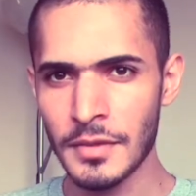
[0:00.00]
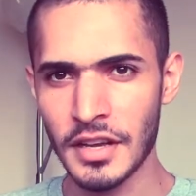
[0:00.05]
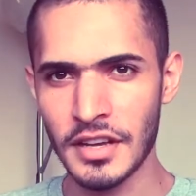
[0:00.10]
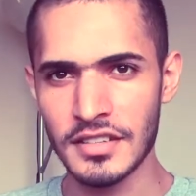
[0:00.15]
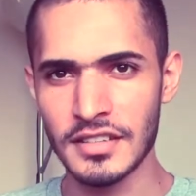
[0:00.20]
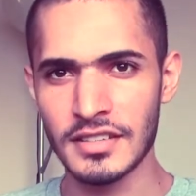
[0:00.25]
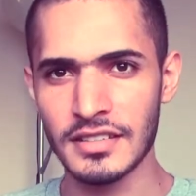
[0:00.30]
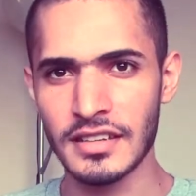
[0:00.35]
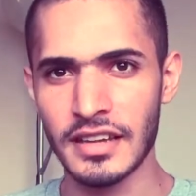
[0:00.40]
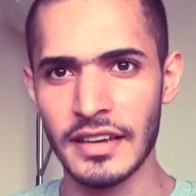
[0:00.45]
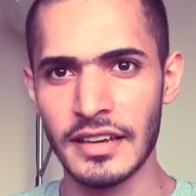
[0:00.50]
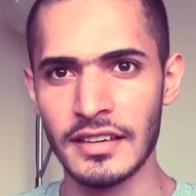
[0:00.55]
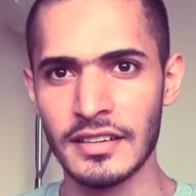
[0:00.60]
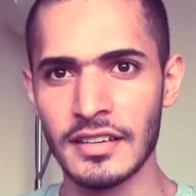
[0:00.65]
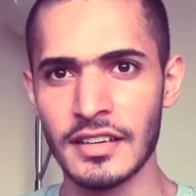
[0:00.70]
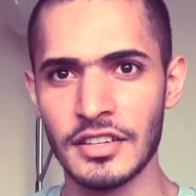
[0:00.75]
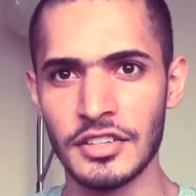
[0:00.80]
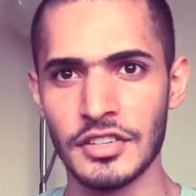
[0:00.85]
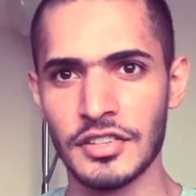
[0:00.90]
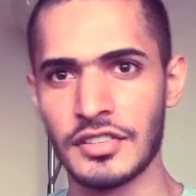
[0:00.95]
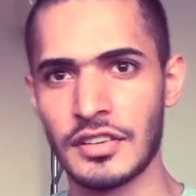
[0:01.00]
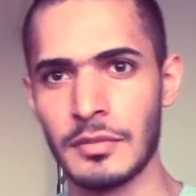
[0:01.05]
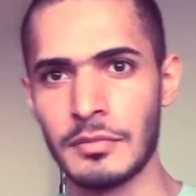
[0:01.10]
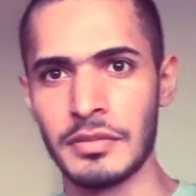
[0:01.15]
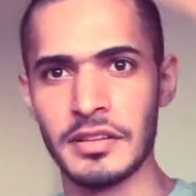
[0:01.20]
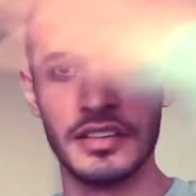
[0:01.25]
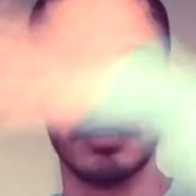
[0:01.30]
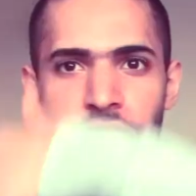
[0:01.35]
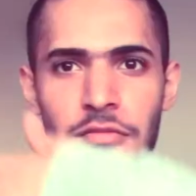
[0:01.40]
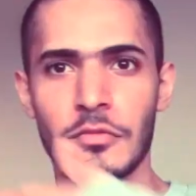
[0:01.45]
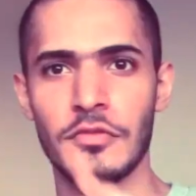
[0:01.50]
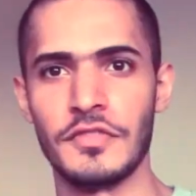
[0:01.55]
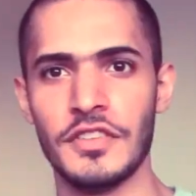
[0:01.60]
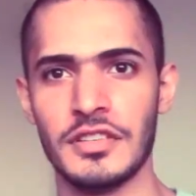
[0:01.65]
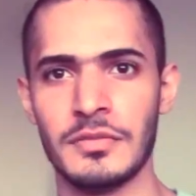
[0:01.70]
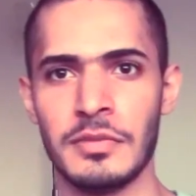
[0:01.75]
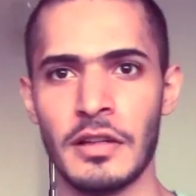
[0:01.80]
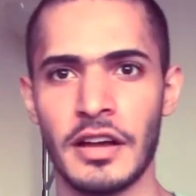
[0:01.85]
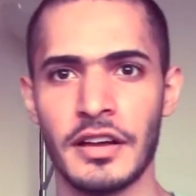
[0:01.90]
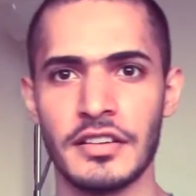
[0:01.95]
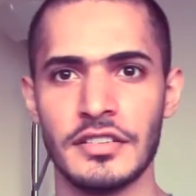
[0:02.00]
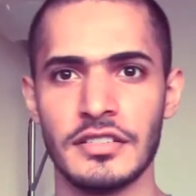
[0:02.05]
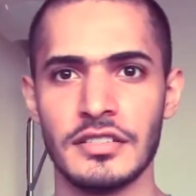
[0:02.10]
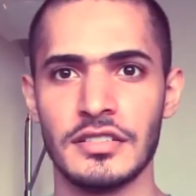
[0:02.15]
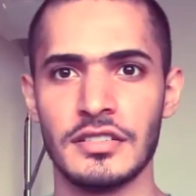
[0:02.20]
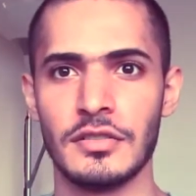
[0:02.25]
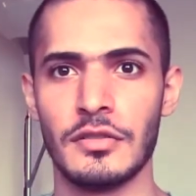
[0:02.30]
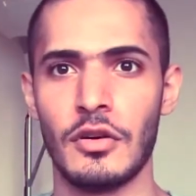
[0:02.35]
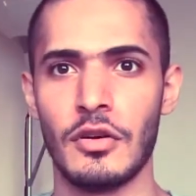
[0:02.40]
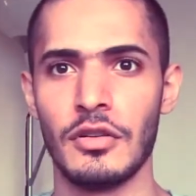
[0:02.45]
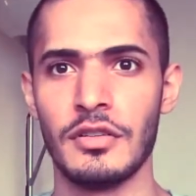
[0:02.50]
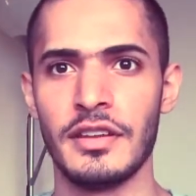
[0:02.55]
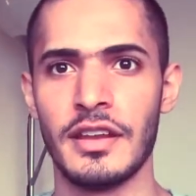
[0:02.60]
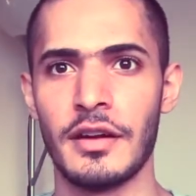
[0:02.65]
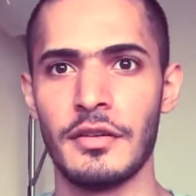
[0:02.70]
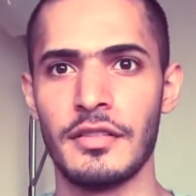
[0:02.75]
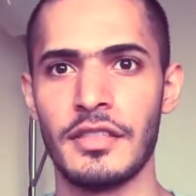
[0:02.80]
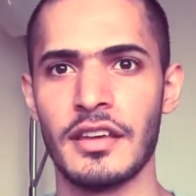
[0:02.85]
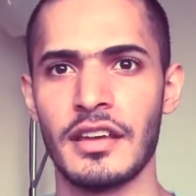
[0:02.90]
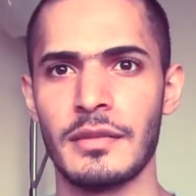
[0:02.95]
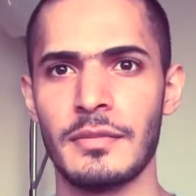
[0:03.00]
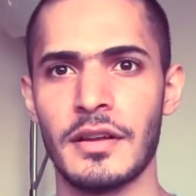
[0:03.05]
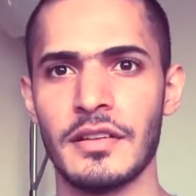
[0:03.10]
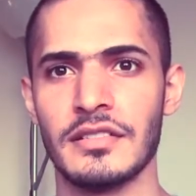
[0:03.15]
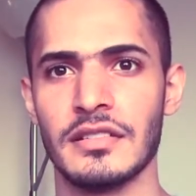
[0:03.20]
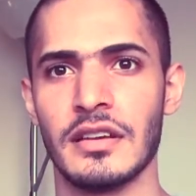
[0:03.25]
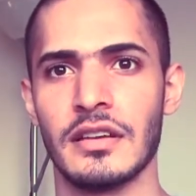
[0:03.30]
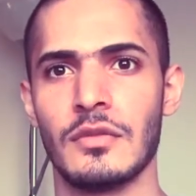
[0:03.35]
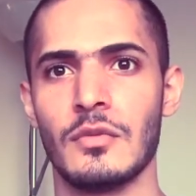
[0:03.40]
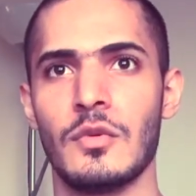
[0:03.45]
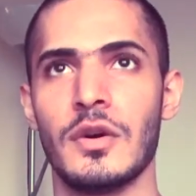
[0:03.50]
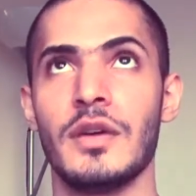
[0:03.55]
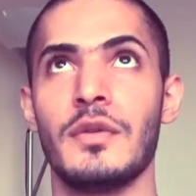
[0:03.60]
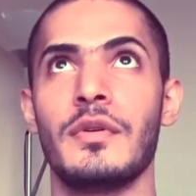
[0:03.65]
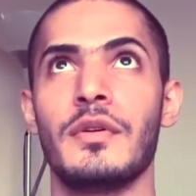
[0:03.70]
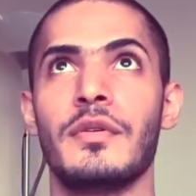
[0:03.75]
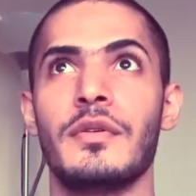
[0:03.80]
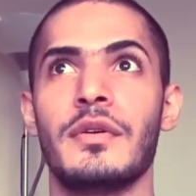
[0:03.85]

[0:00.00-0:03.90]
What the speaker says: because it's like you just completely remove these blockages. So all you're thinking about is like, wait,